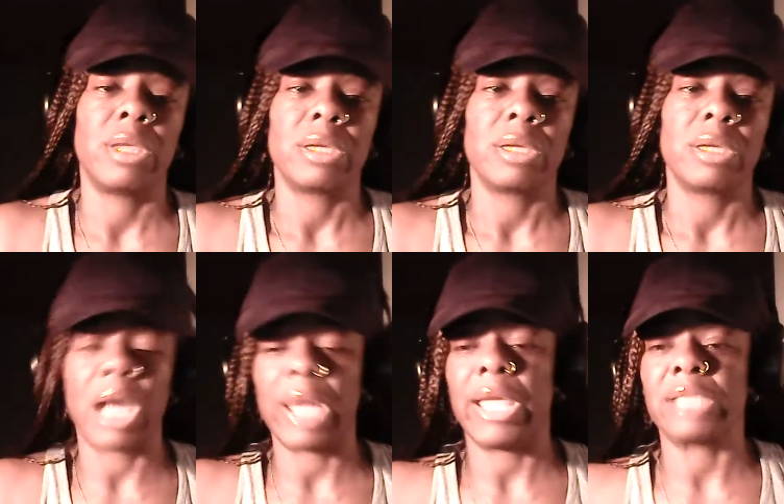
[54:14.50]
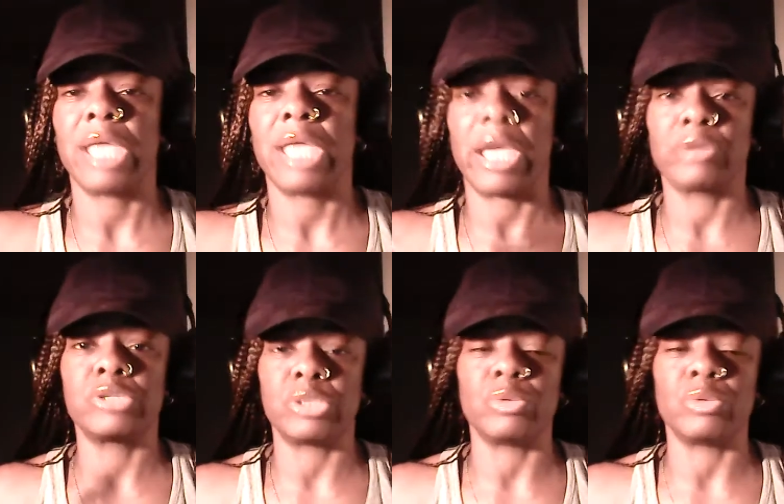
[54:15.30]
God has haters
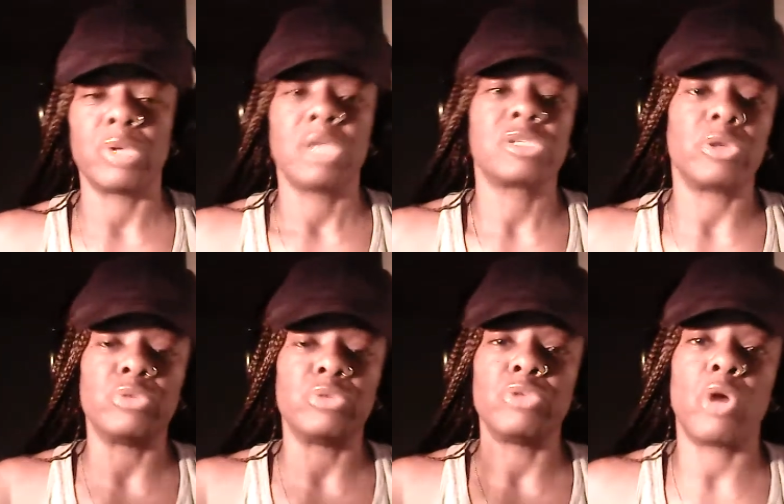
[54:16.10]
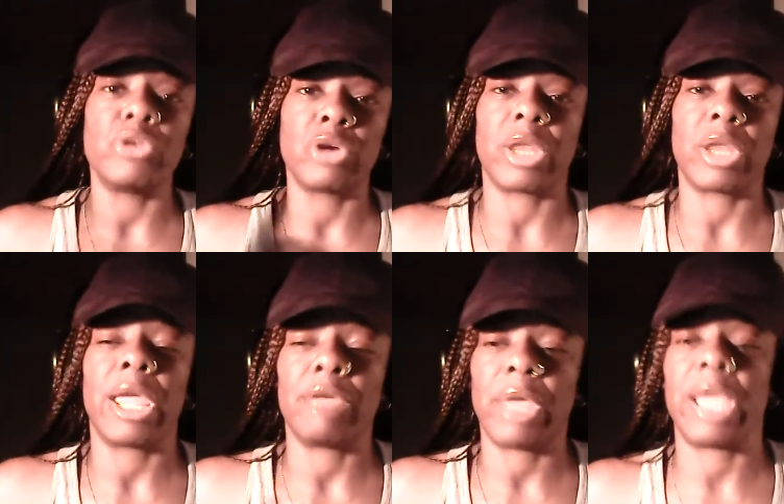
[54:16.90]
too. So you're going to
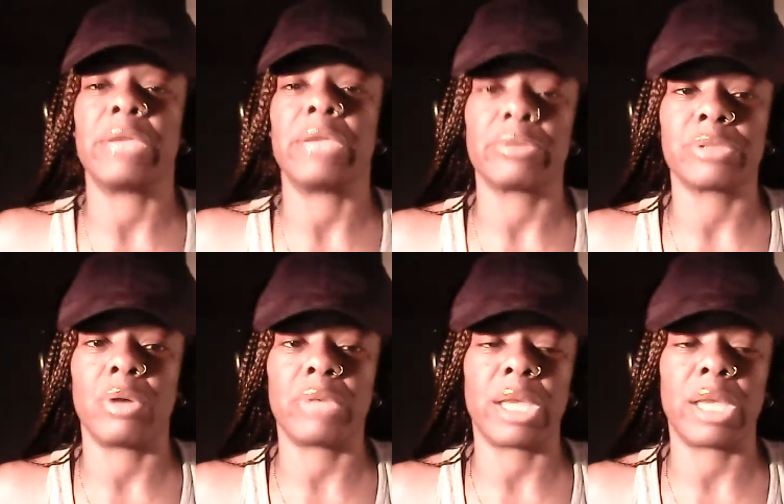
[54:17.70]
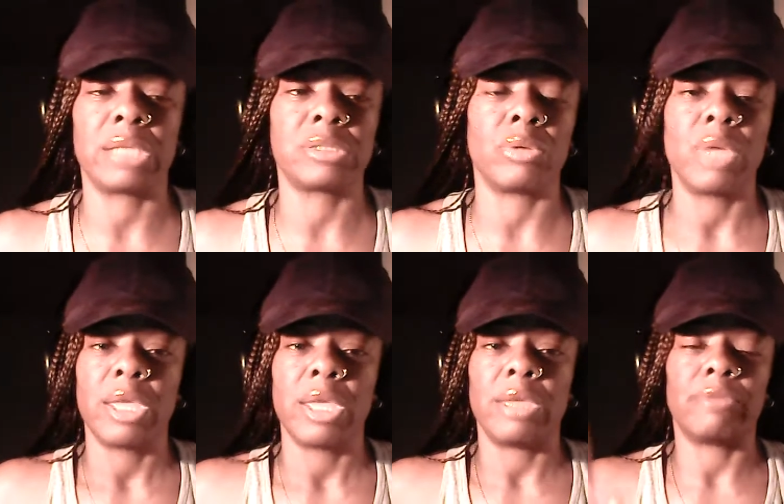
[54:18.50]
have haters. Okay. So
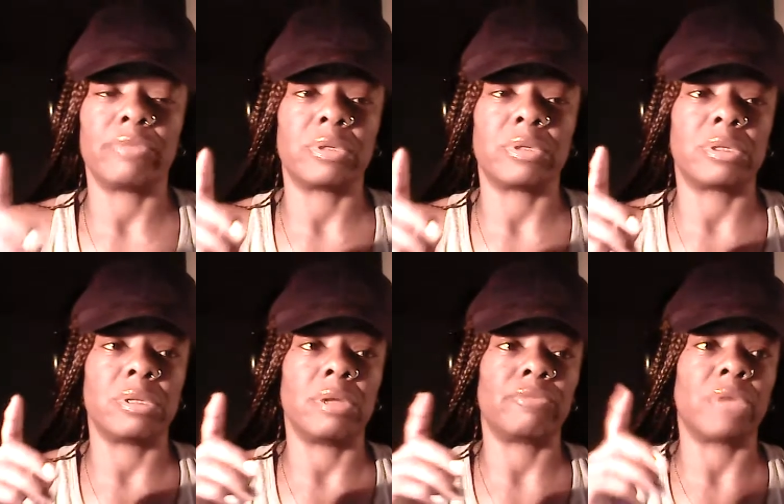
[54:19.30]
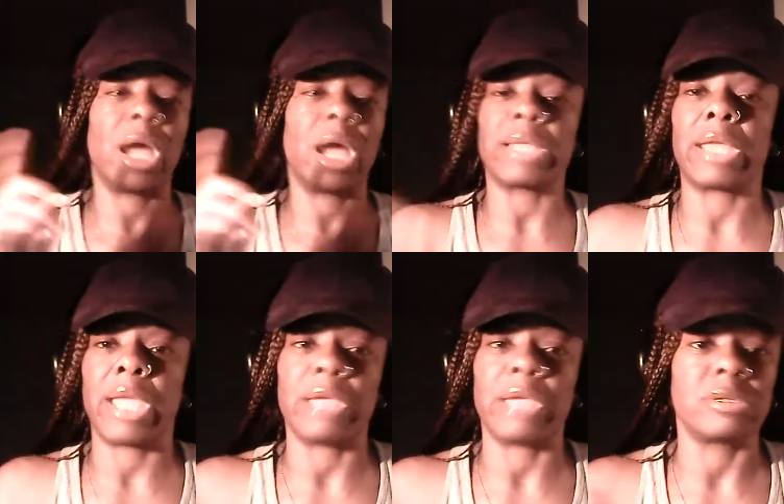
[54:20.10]
if God got
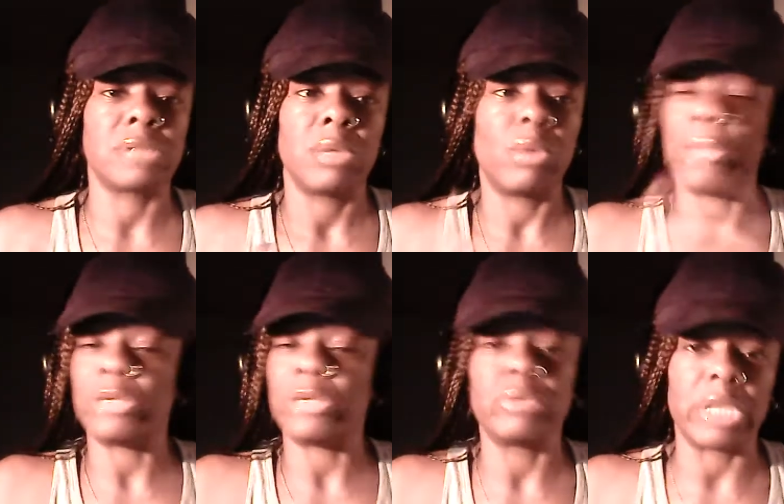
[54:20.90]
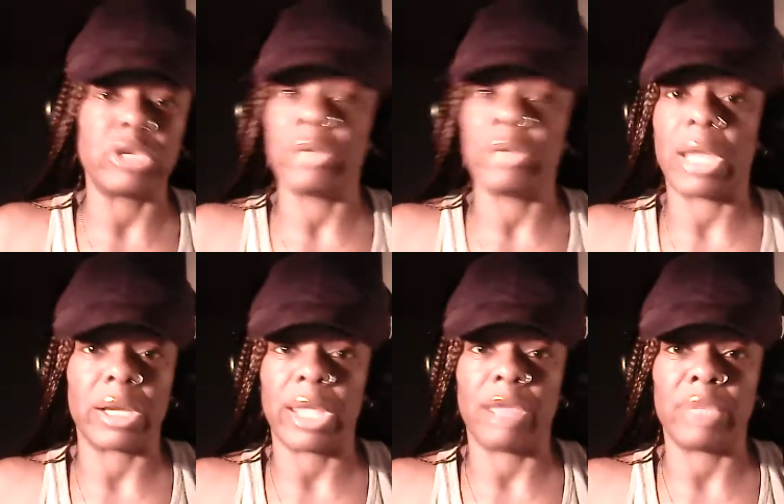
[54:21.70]
haters, what makes you think you're not
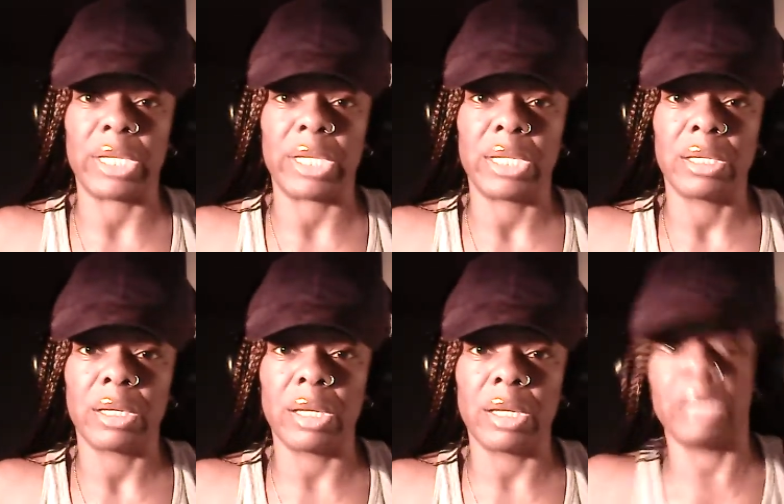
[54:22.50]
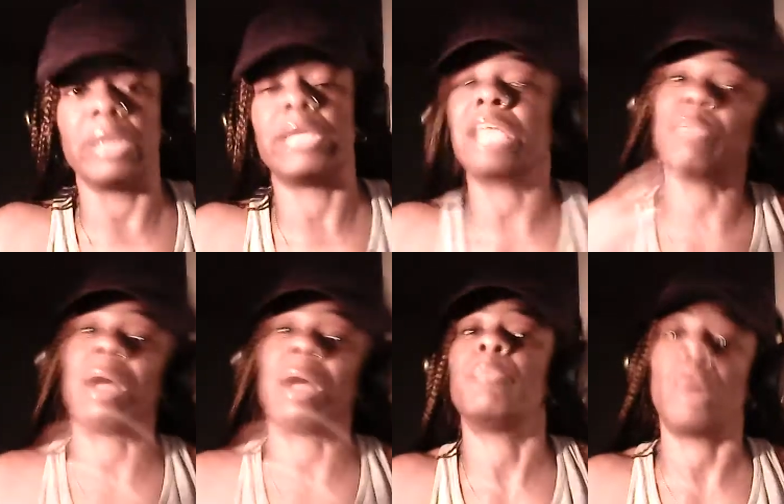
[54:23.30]
going to have any? That's
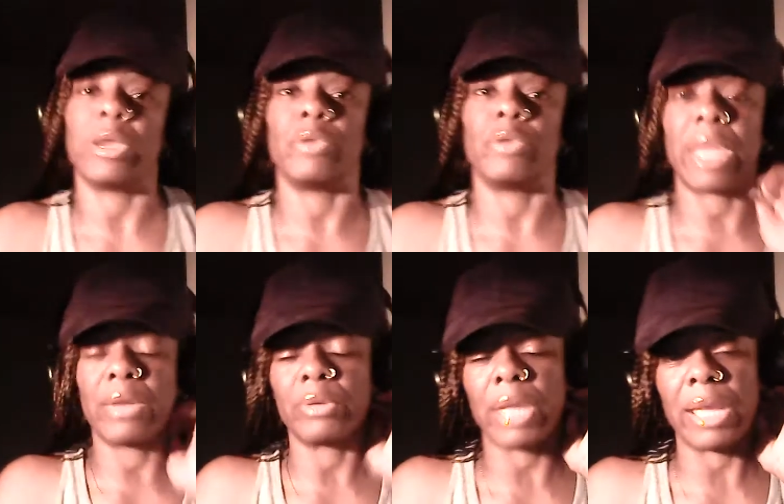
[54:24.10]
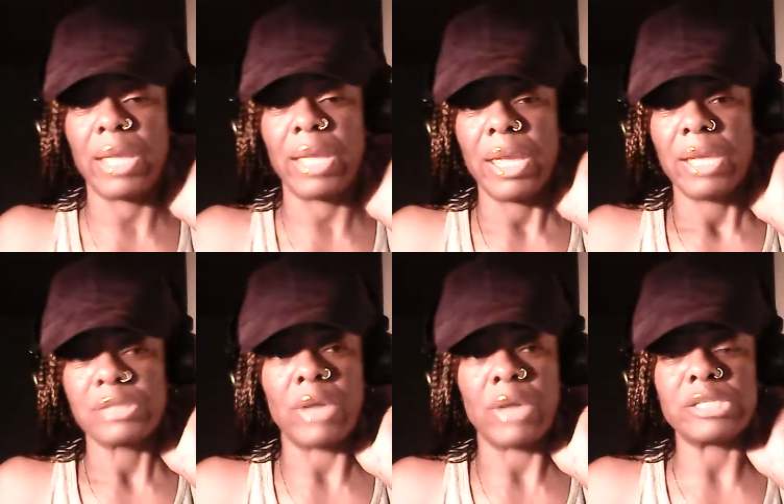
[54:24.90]
my point on that. Okay.
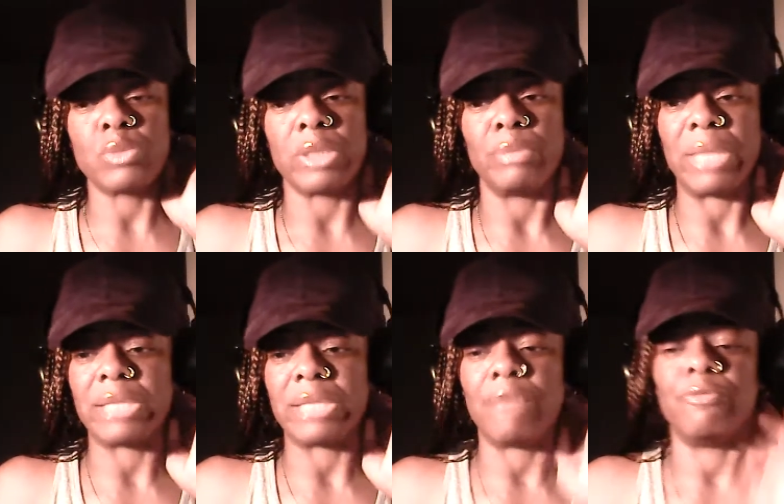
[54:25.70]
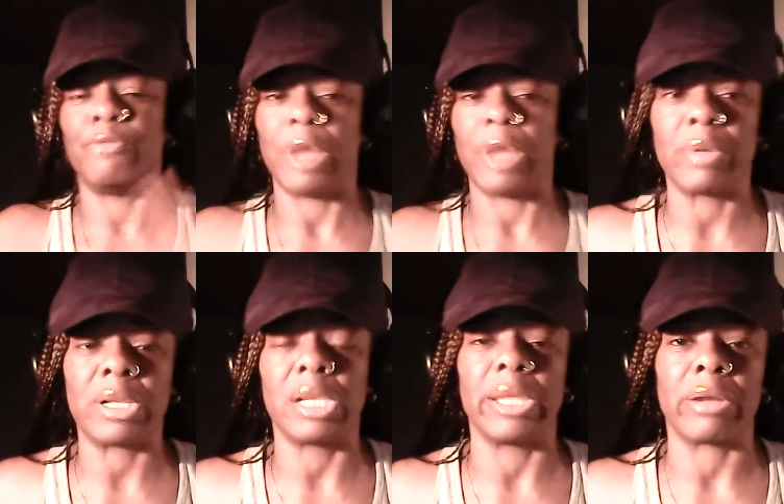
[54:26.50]
So I just wanted to make that very
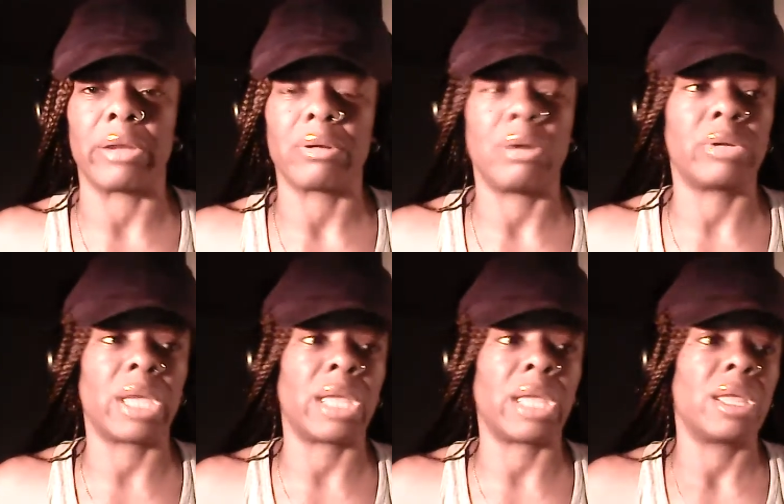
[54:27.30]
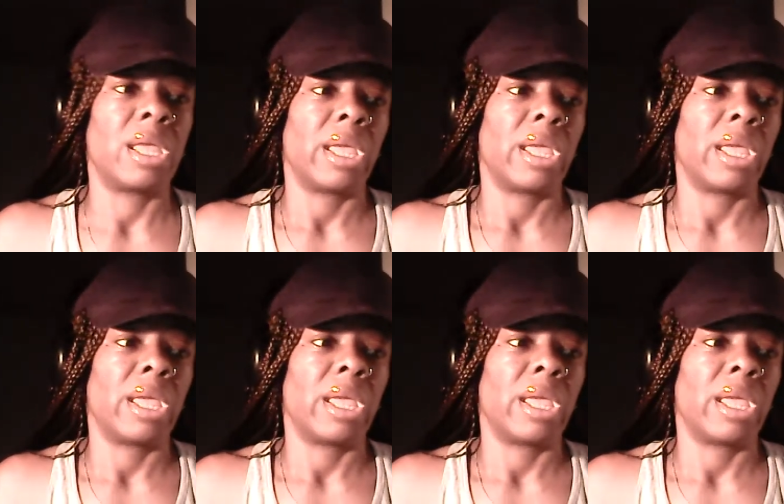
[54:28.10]
clear. Okay.